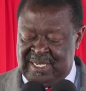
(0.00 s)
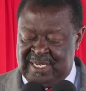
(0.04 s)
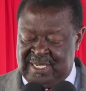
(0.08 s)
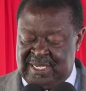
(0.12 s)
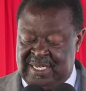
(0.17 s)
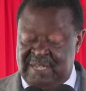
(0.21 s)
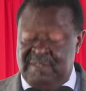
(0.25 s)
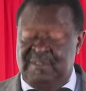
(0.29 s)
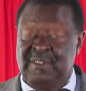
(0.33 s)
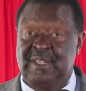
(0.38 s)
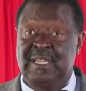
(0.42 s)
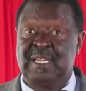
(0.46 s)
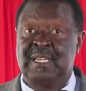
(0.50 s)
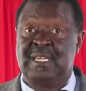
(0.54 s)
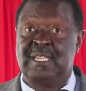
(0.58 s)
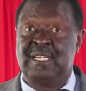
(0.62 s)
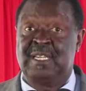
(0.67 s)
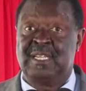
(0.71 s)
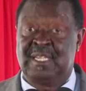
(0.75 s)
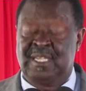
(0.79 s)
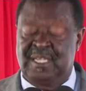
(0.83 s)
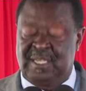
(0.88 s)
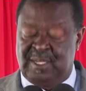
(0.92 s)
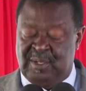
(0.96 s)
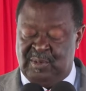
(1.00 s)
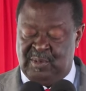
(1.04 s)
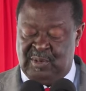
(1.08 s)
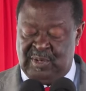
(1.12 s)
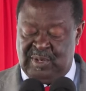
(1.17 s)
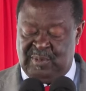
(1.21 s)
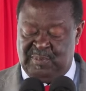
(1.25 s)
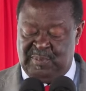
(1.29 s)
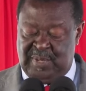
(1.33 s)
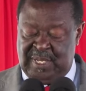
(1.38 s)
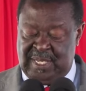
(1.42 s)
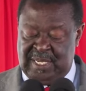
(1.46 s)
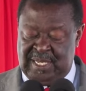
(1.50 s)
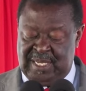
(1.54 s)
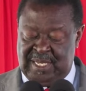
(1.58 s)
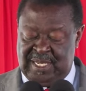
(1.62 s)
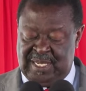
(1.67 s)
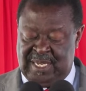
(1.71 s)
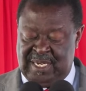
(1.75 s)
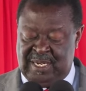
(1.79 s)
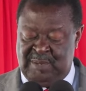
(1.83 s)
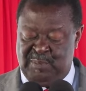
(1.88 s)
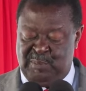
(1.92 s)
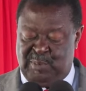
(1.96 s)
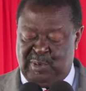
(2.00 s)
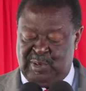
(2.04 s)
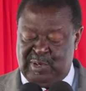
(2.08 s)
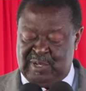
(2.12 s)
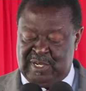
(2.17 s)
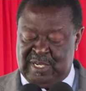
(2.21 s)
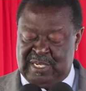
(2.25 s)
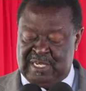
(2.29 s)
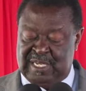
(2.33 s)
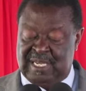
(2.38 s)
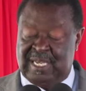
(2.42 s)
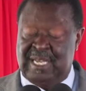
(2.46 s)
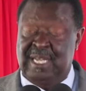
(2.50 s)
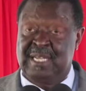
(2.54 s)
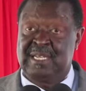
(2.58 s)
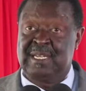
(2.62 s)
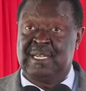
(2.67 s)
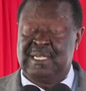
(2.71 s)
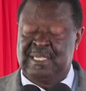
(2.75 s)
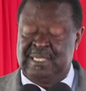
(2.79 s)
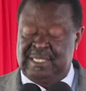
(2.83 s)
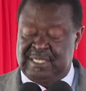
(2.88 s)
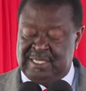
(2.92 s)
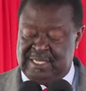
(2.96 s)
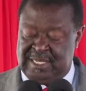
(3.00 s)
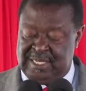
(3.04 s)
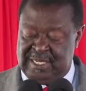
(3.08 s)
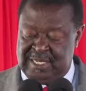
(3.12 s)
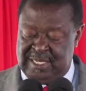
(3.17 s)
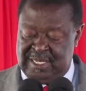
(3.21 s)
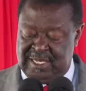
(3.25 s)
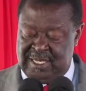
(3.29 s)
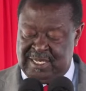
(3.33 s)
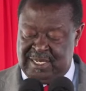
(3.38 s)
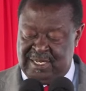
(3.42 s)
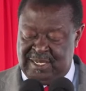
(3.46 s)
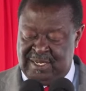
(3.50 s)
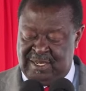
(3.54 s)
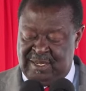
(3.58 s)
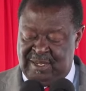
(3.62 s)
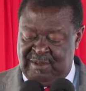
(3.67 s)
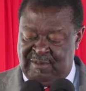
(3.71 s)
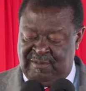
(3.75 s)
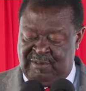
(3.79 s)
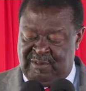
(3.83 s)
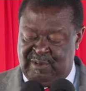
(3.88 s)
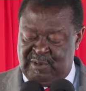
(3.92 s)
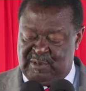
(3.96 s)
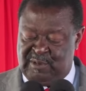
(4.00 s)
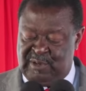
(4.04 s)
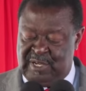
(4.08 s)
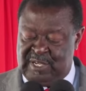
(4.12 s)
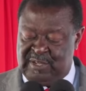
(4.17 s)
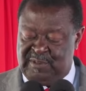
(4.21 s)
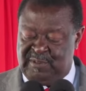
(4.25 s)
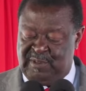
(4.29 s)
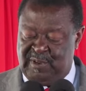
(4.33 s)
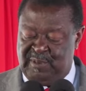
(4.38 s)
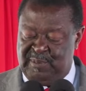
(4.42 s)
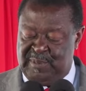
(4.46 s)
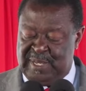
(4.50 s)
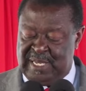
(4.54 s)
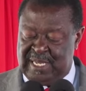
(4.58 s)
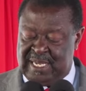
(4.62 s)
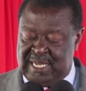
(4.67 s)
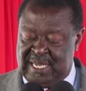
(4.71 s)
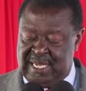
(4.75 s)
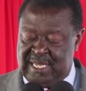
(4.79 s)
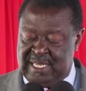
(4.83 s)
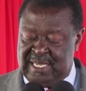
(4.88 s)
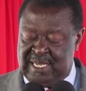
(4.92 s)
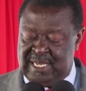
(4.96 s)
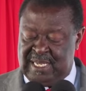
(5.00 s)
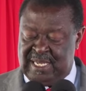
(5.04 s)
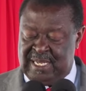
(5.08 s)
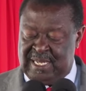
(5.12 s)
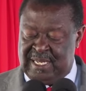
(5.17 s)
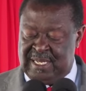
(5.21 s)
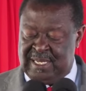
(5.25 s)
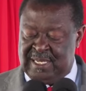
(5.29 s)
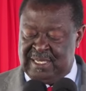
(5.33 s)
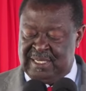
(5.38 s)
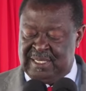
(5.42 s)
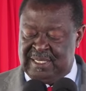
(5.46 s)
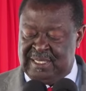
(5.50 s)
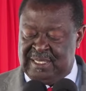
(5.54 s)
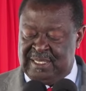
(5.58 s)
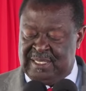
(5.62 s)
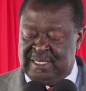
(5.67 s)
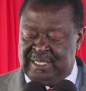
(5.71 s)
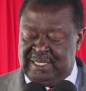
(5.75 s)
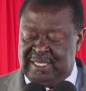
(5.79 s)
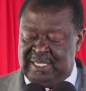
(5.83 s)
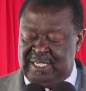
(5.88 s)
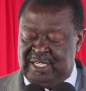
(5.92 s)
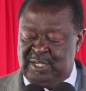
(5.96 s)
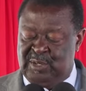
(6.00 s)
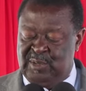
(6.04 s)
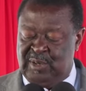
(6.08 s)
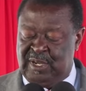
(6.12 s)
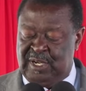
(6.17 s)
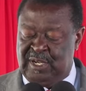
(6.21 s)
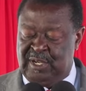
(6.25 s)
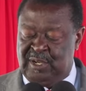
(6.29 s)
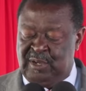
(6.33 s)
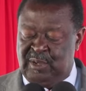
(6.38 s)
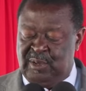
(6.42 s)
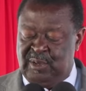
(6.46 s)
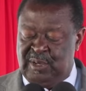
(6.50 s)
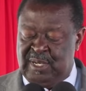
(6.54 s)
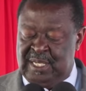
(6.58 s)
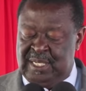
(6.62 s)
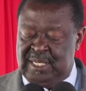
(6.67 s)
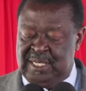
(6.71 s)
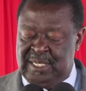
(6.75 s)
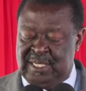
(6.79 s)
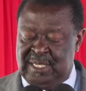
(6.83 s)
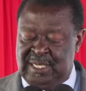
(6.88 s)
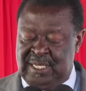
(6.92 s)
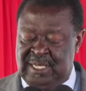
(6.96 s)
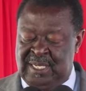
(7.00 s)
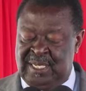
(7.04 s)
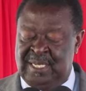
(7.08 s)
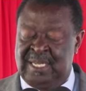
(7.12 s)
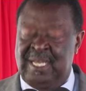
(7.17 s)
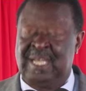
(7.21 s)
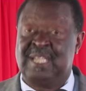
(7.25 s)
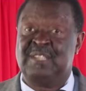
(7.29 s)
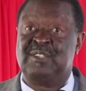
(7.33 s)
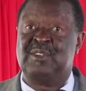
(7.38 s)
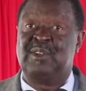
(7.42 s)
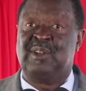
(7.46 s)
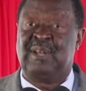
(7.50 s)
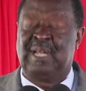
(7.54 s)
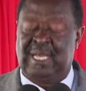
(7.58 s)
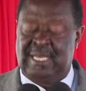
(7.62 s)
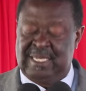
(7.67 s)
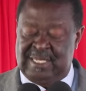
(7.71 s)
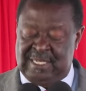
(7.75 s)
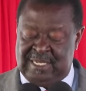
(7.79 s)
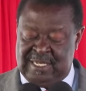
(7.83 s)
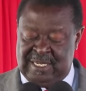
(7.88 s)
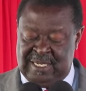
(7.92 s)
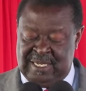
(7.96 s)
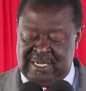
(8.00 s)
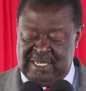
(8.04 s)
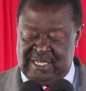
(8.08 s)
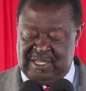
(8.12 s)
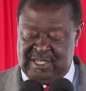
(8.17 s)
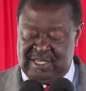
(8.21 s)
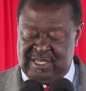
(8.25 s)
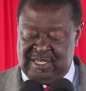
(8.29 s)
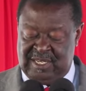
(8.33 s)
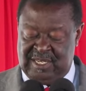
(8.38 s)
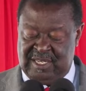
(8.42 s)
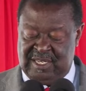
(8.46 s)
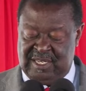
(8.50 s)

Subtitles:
TVET will be an important catalyst for transforming Kenya into a newly industrialized nation.